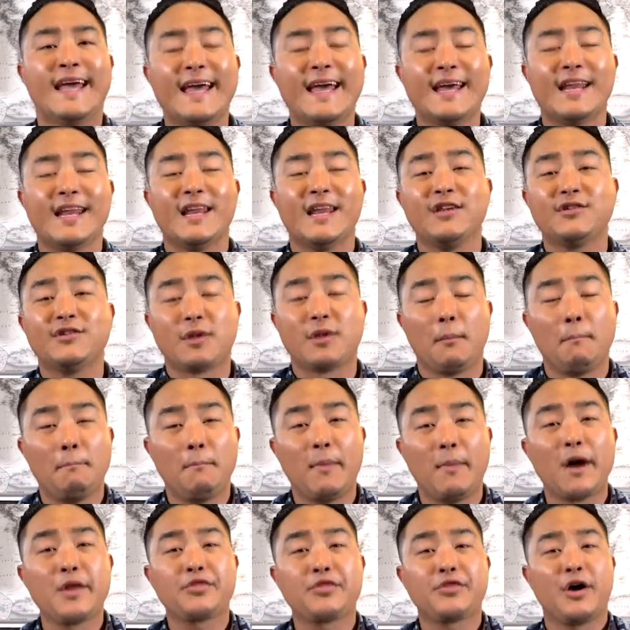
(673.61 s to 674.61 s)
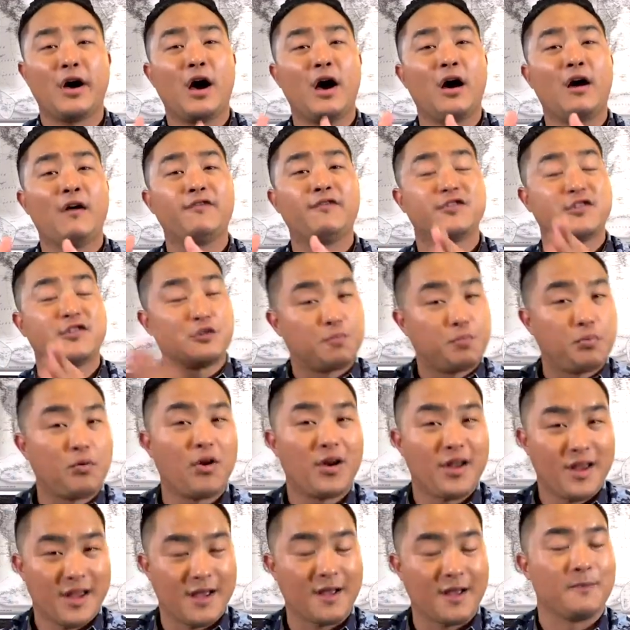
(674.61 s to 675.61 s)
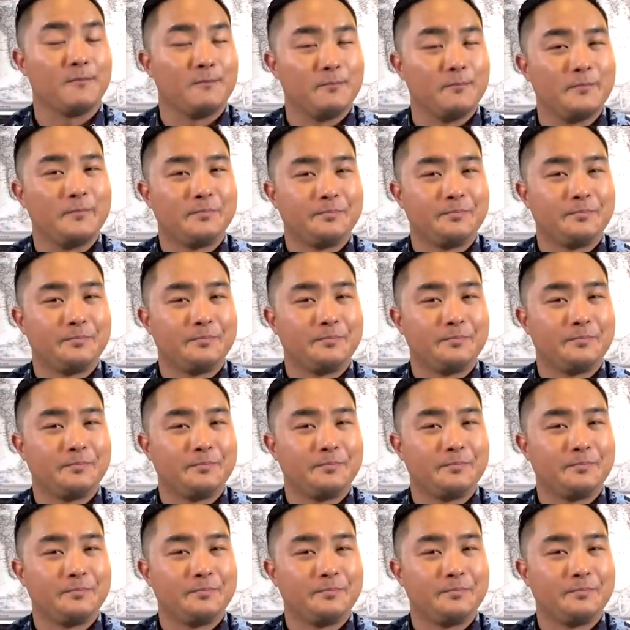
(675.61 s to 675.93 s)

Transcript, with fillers: it is the month of spring.